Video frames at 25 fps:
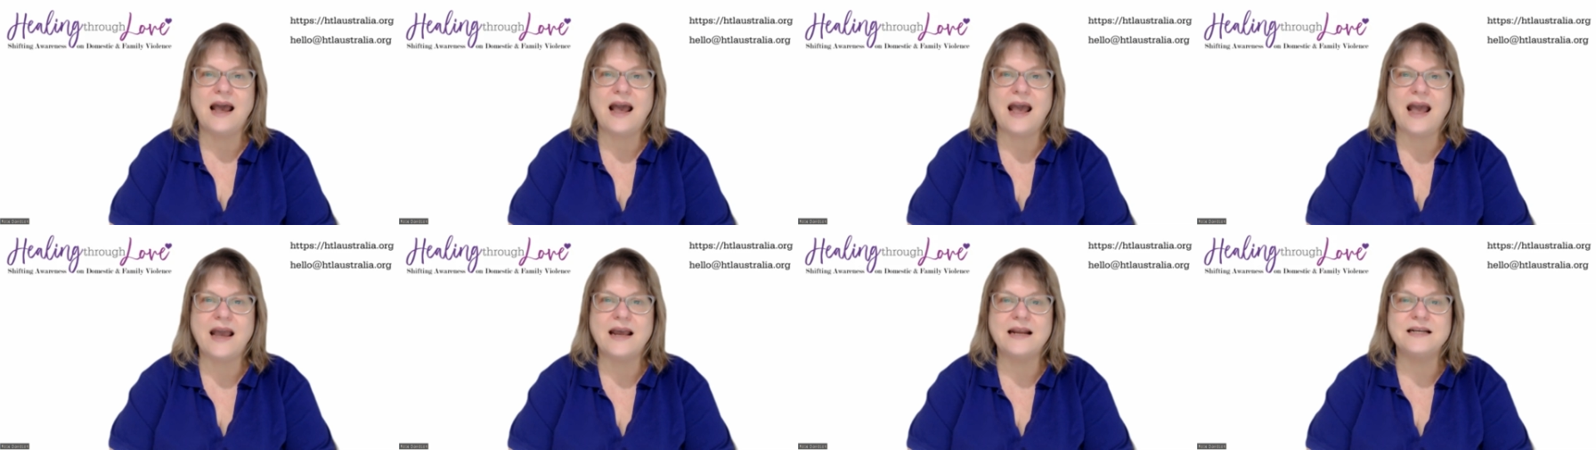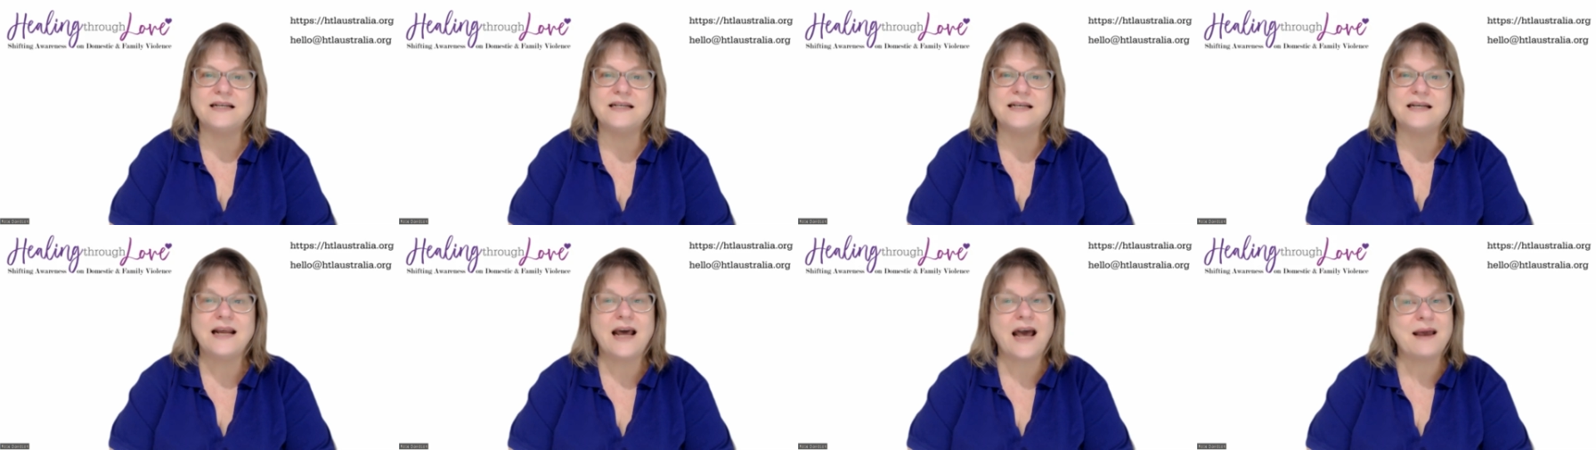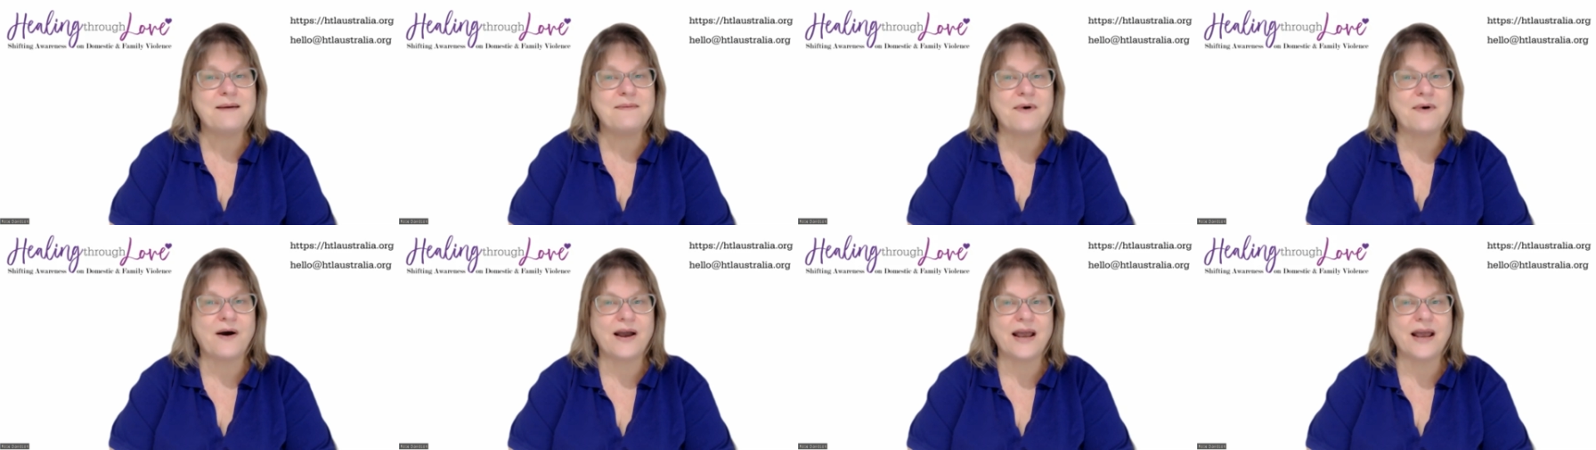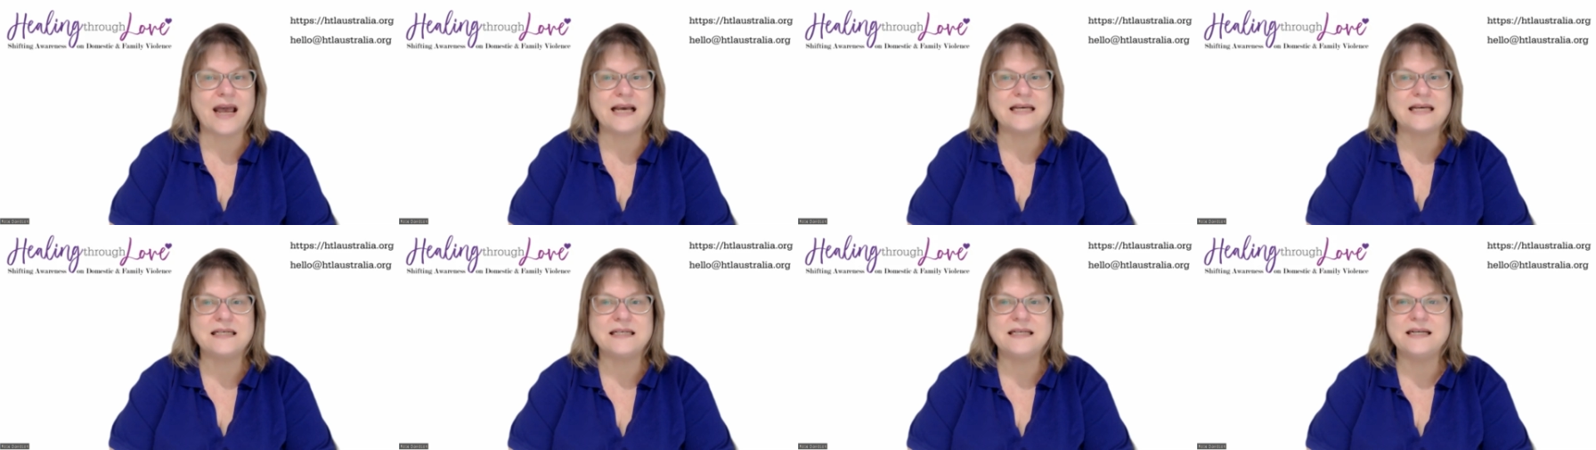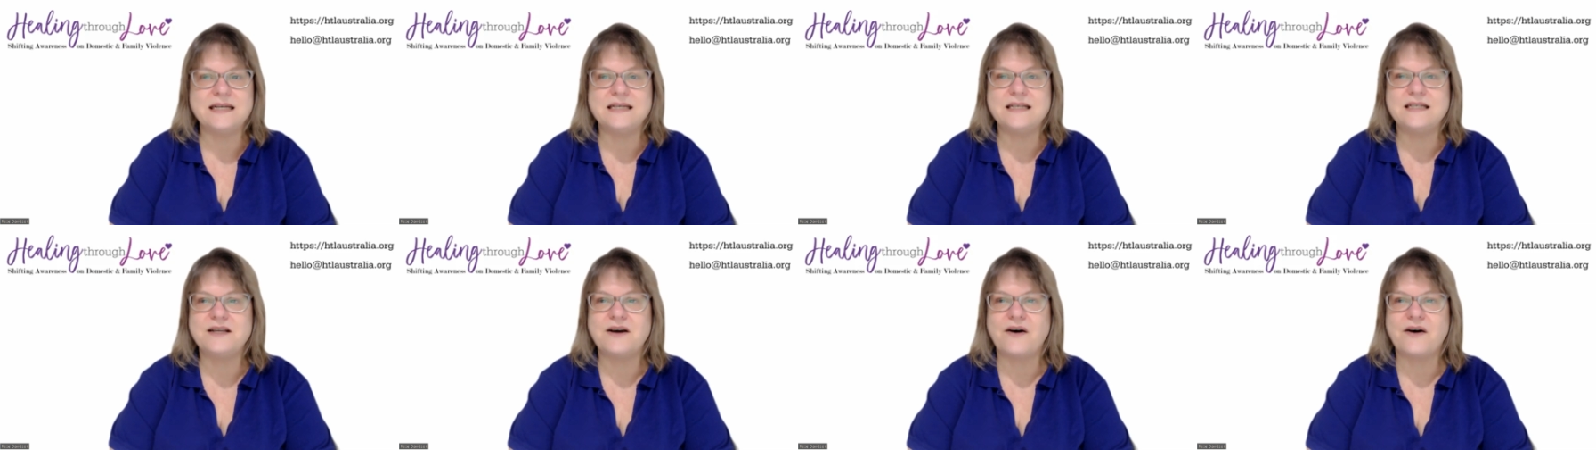and today my guest
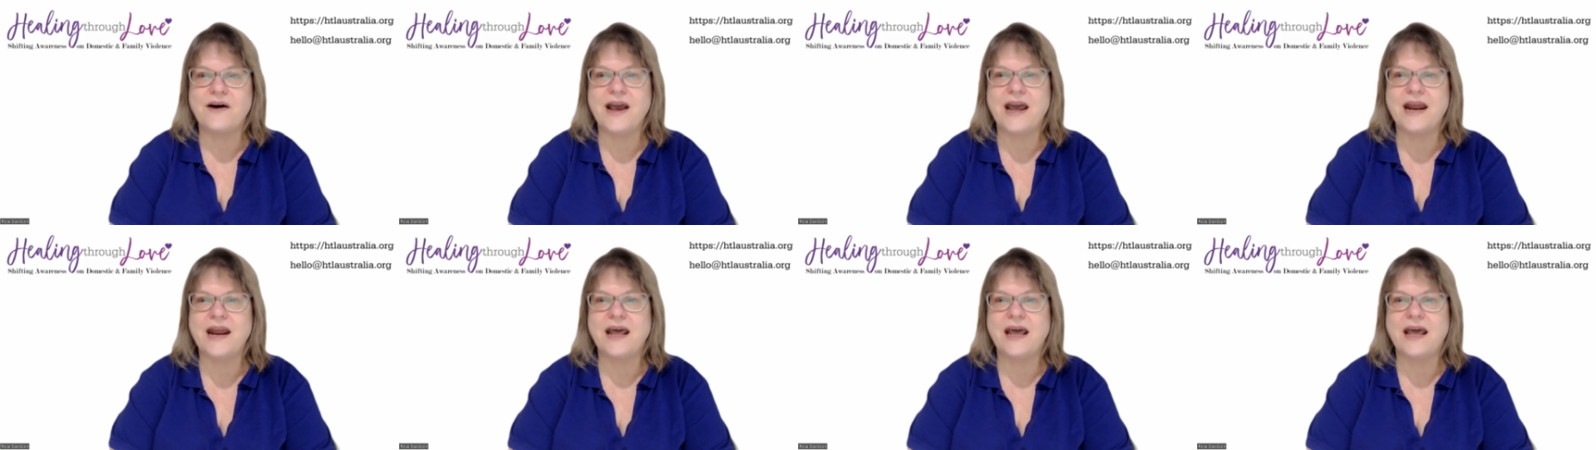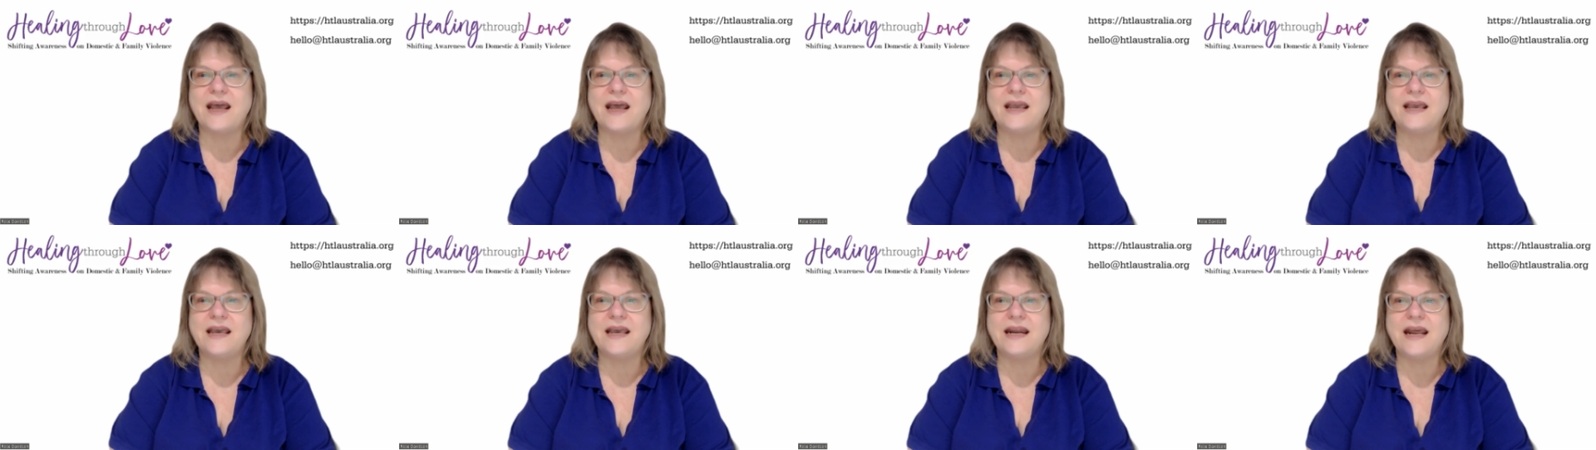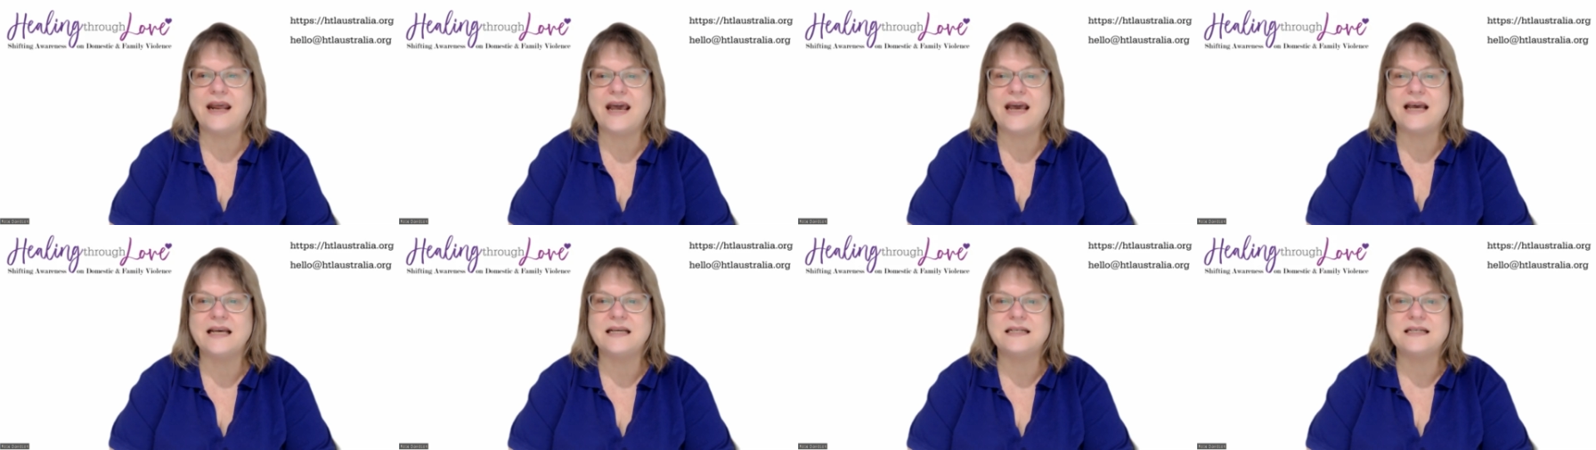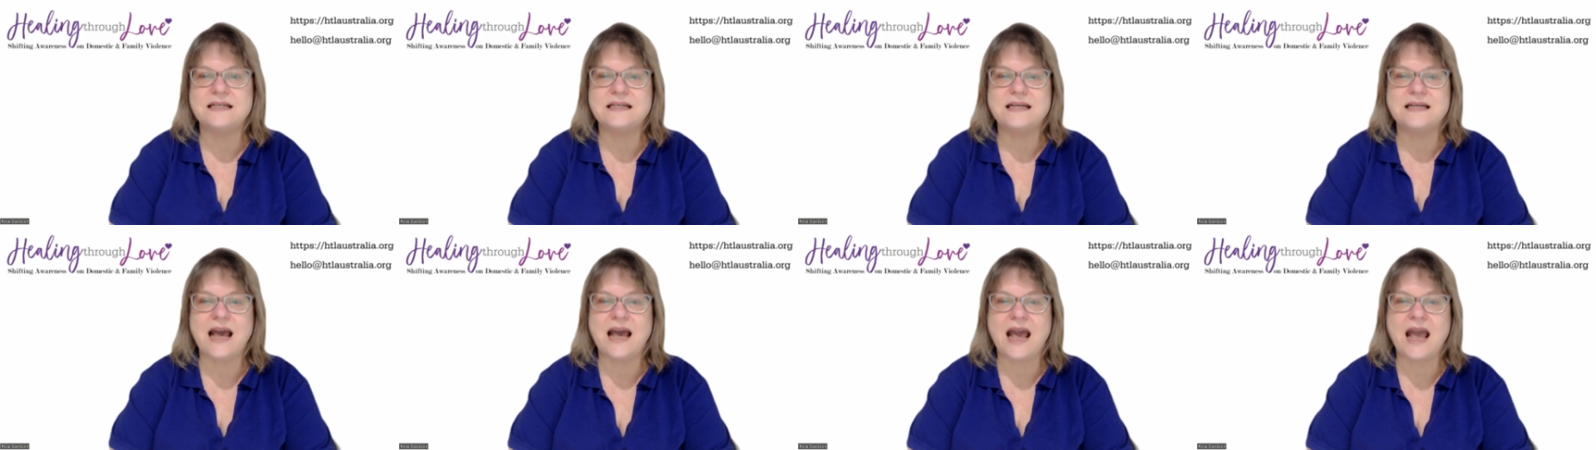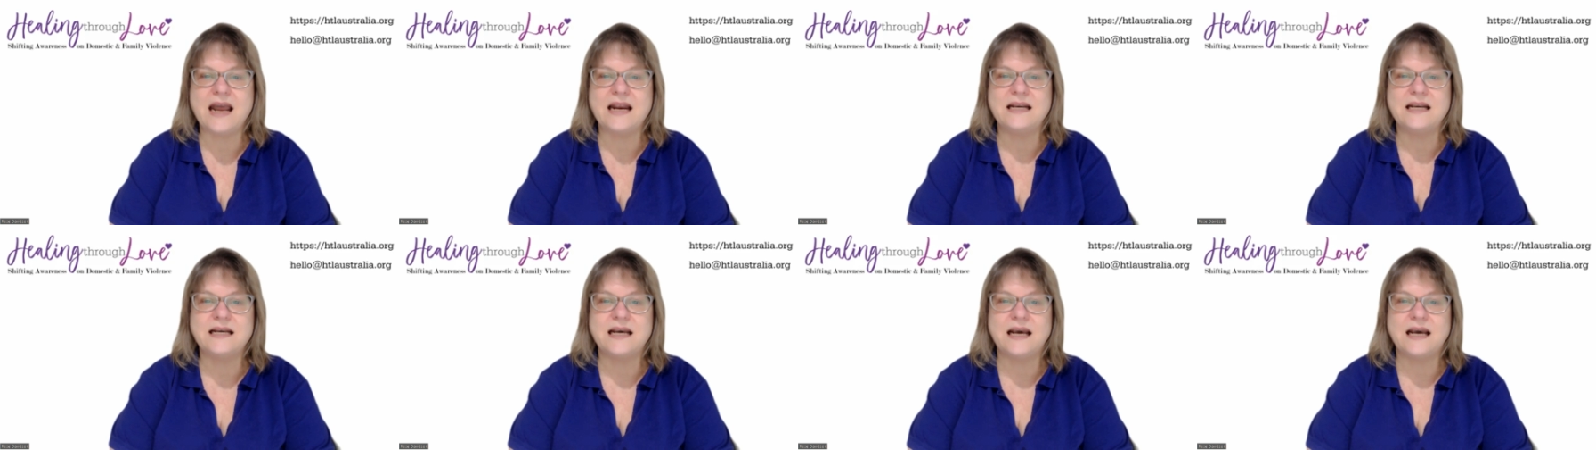is Diana Yáñez.
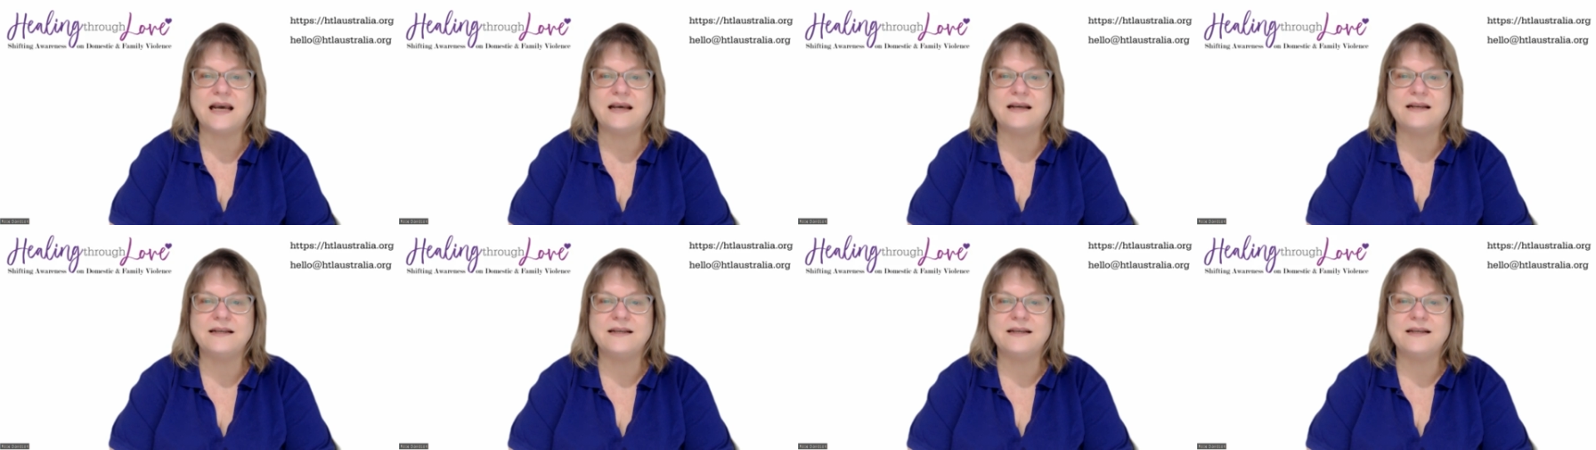And